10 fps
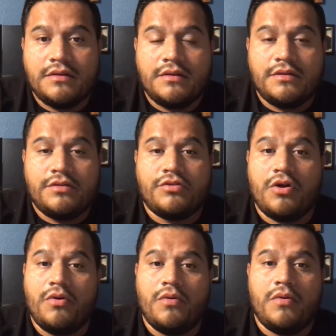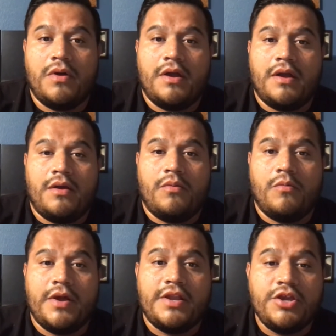So
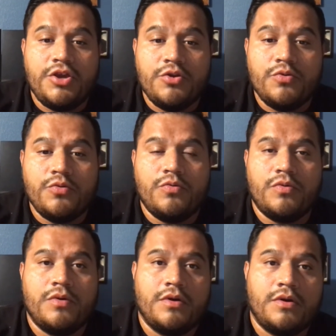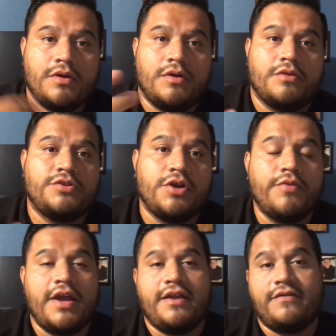when you
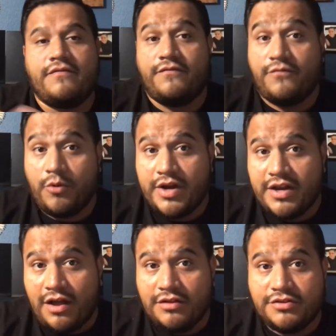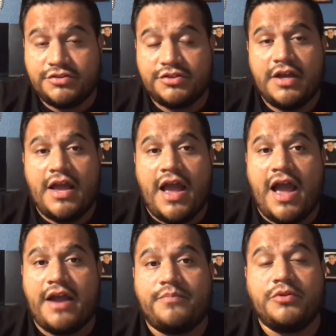donate $40,
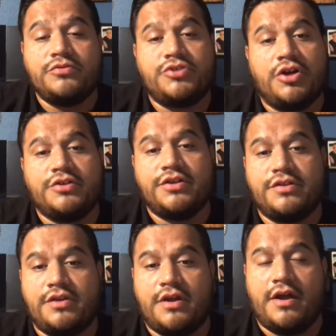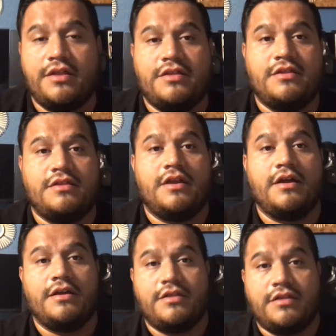actblue charges a
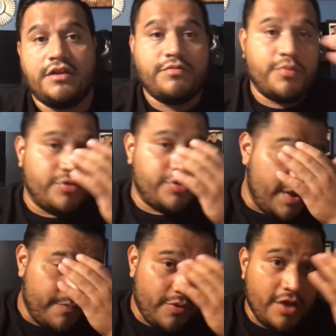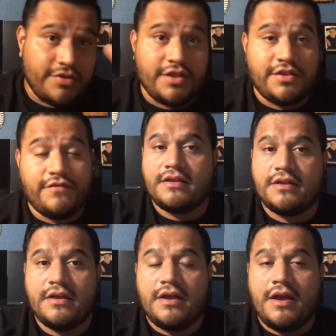6% processing fee.
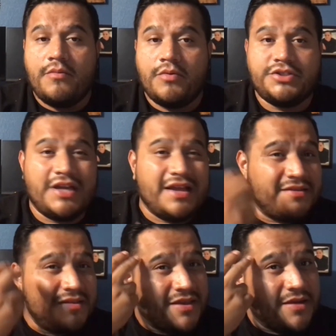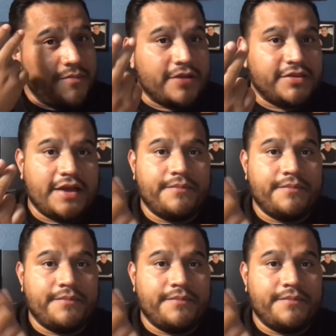I want you guys to think about that.